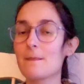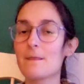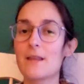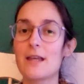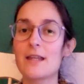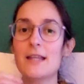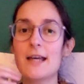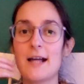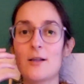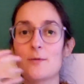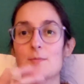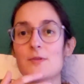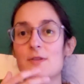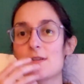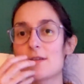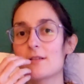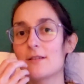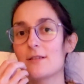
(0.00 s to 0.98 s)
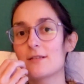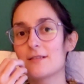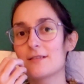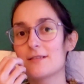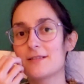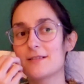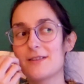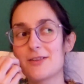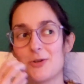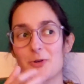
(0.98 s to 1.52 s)
It helps
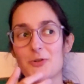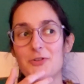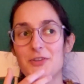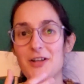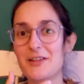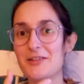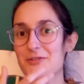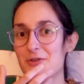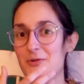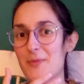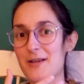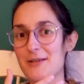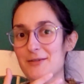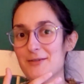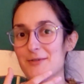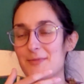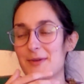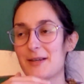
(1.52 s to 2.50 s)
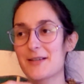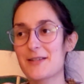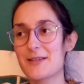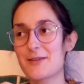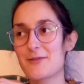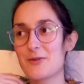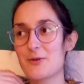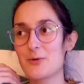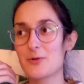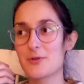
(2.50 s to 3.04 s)
not tense your muscles, because
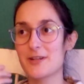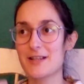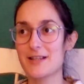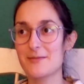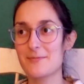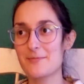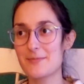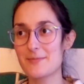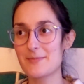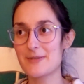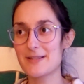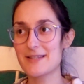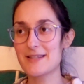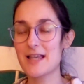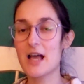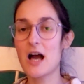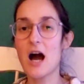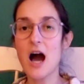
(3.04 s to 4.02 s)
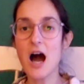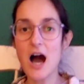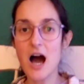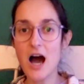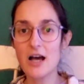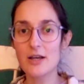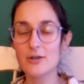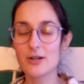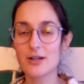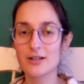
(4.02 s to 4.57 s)
if you already say
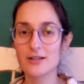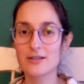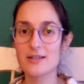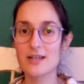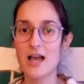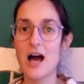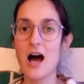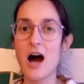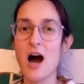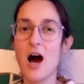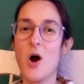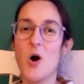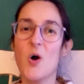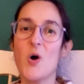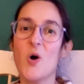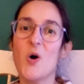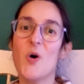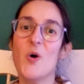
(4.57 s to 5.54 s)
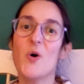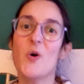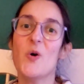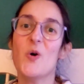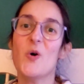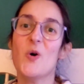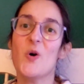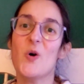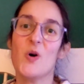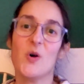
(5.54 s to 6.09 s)
you cannot say
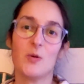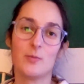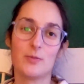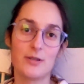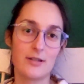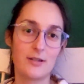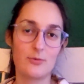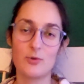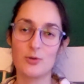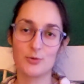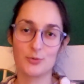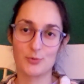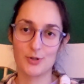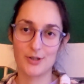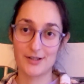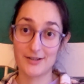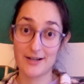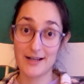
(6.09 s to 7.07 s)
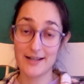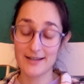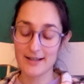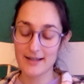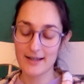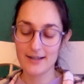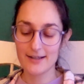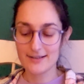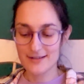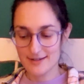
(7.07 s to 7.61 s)
oh, it won't work, right?
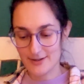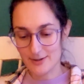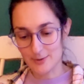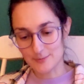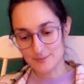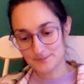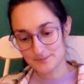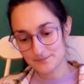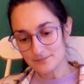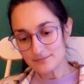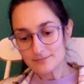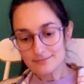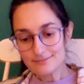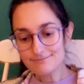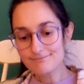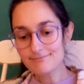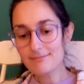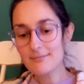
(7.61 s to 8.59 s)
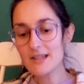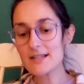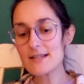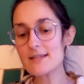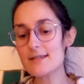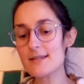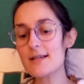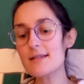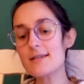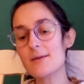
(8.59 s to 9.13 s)
So
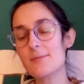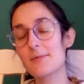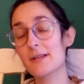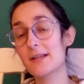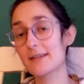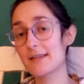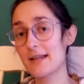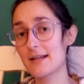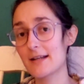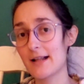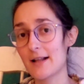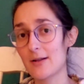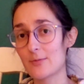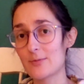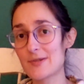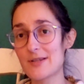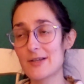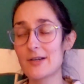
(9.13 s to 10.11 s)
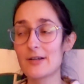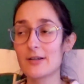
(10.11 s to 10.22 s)
say something like that, it helps.